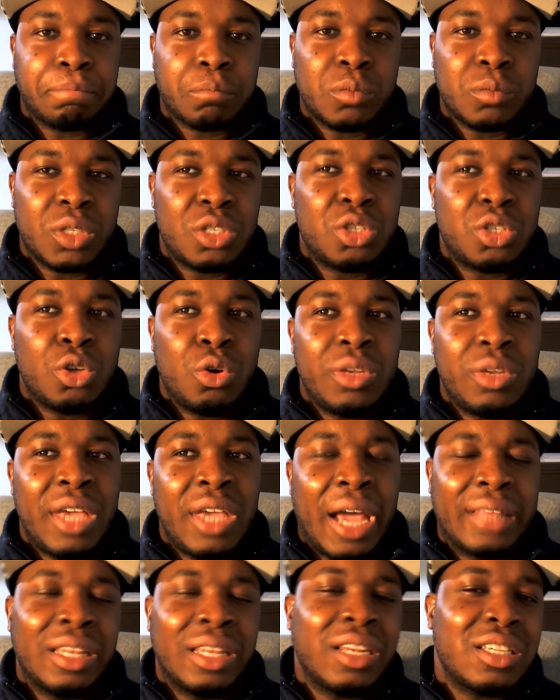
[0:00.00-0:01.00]
So yeah,
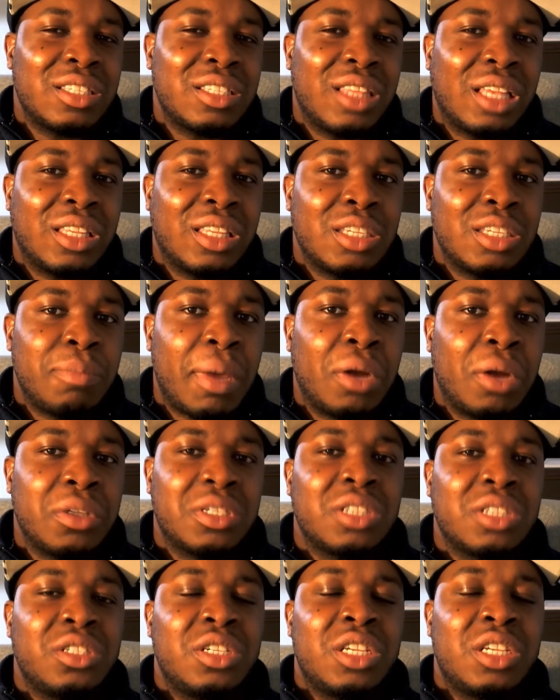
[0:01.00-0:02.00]
I think this battle
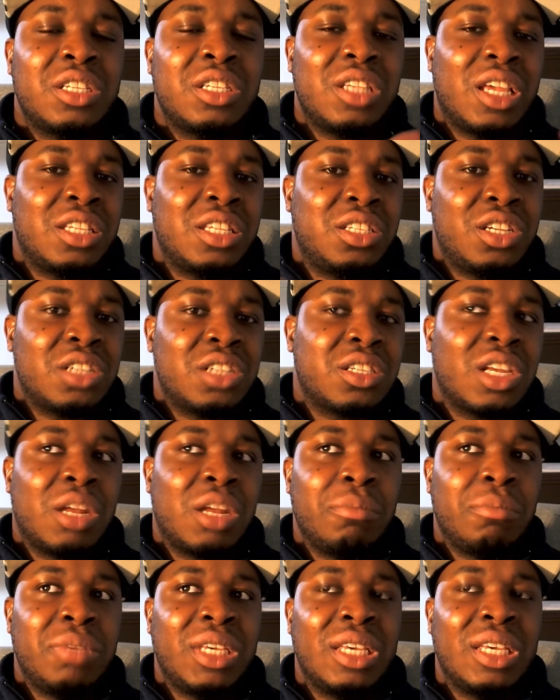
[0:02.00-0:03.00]
is just gonna
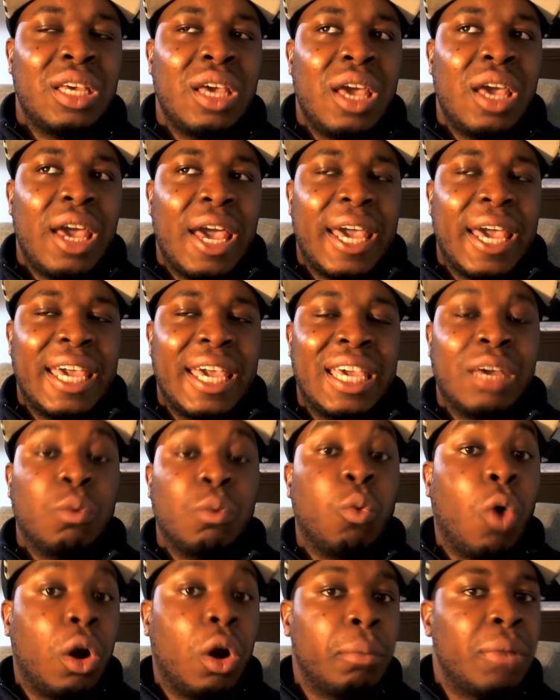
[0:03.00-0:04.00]
be a
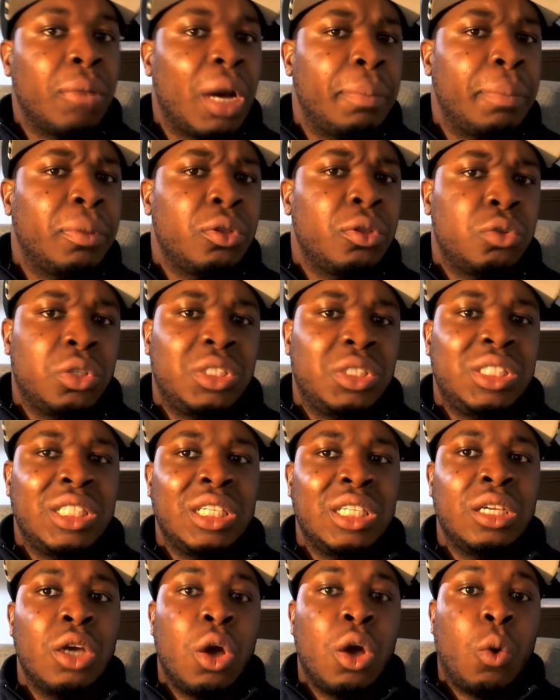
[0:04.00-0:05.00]
warm up to
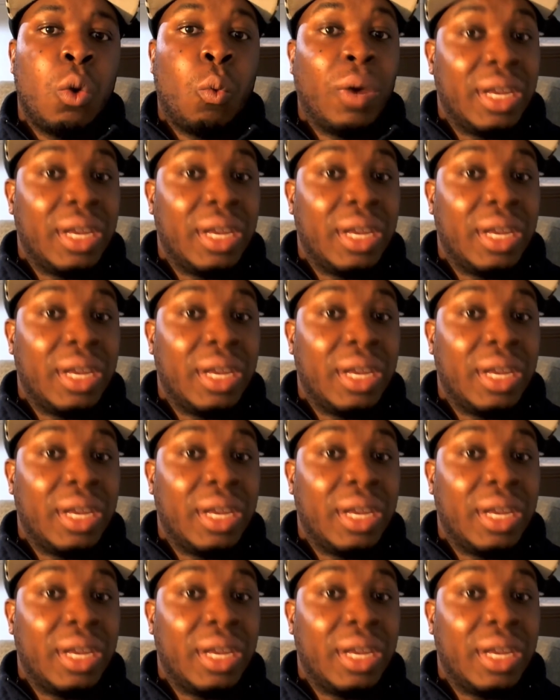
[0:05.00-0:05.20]
see what